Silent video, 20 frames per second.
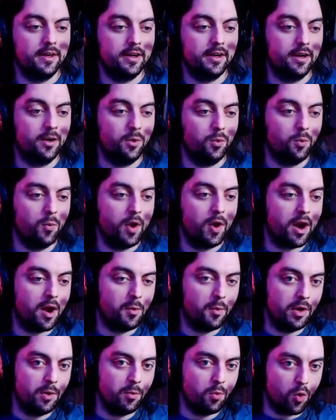where
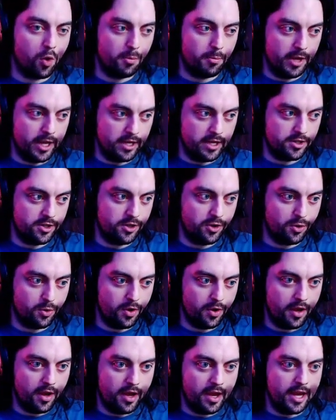we warp into
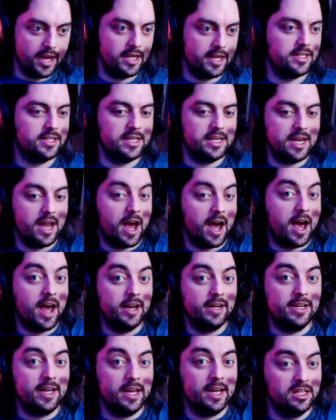is
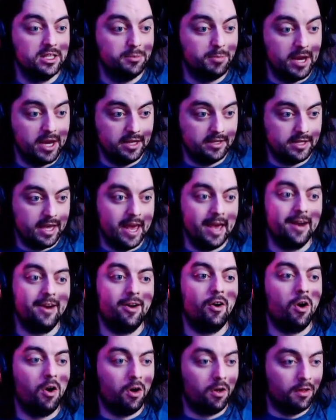not dead space at
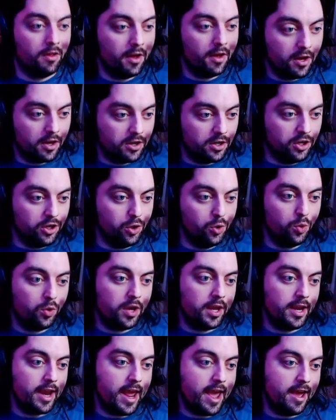all. You
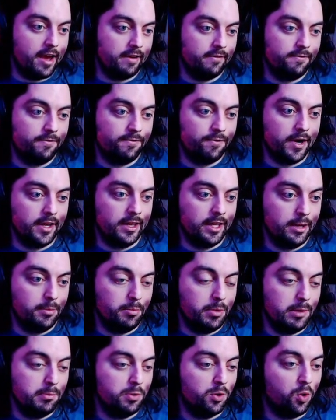can have friendly
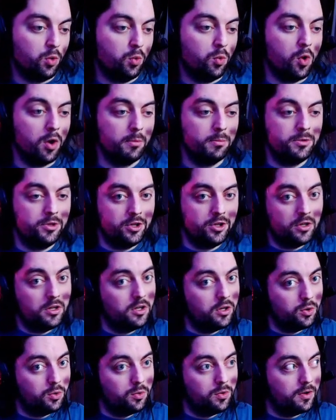people warp to
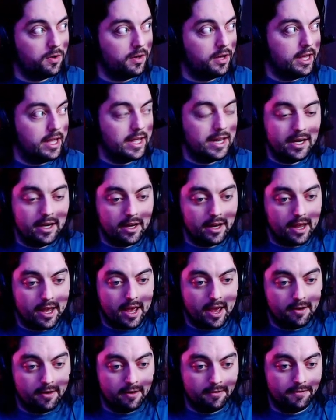you
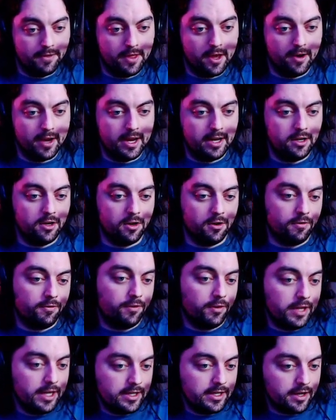if they're in your
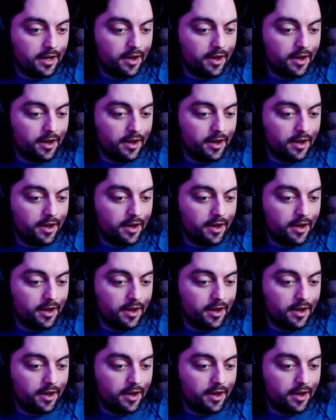fleet,